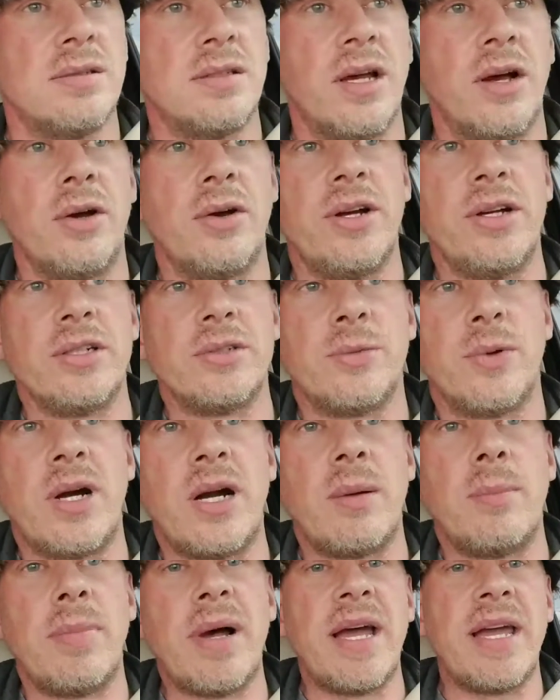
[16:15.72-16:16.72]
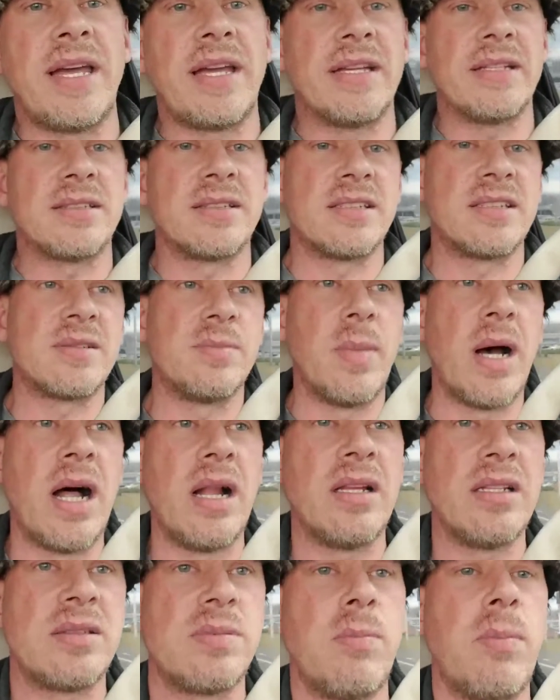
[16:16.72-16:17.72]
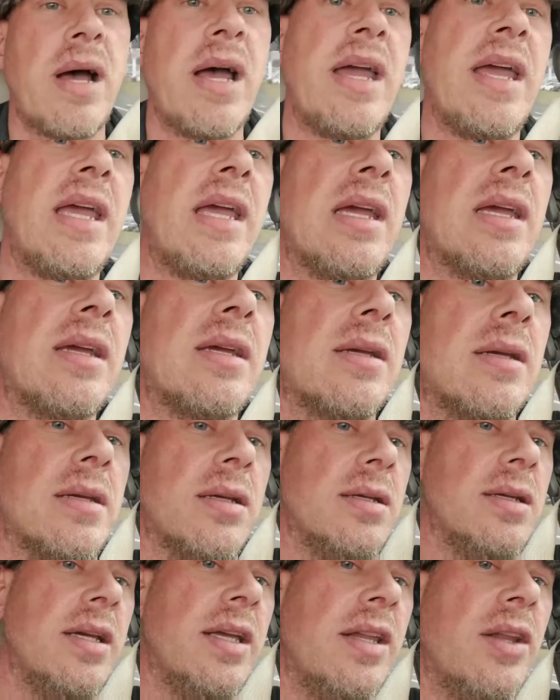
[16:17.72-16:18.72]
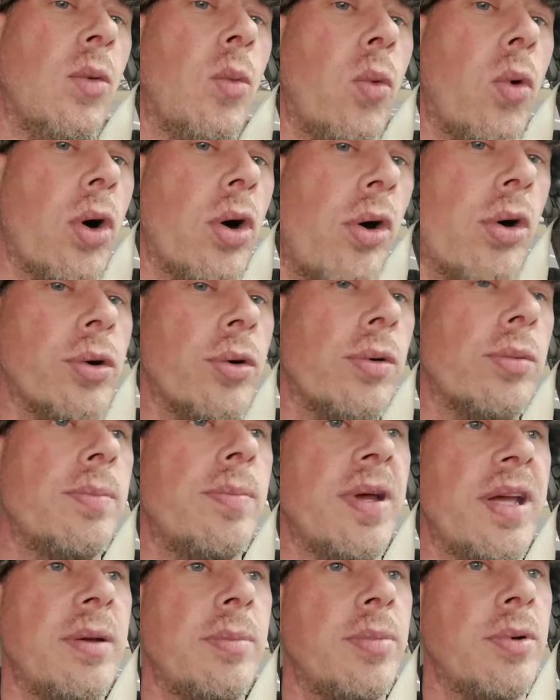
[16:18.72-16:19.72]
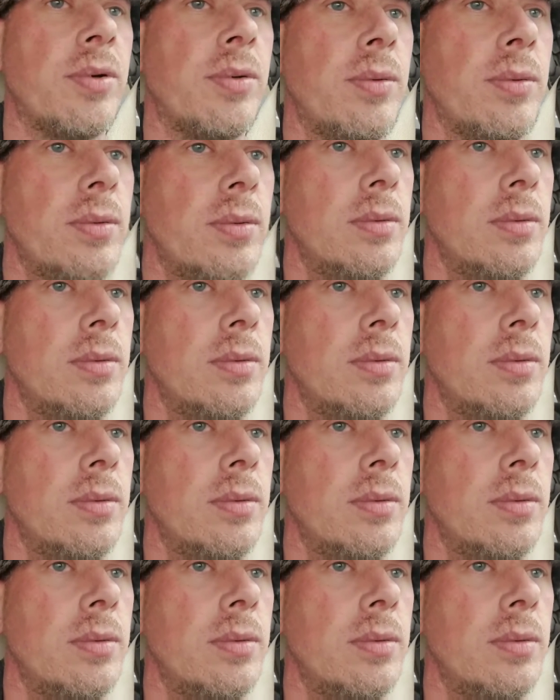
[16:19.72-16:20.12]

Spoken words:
So here's where I bank. It's the smallest bank in the world, people.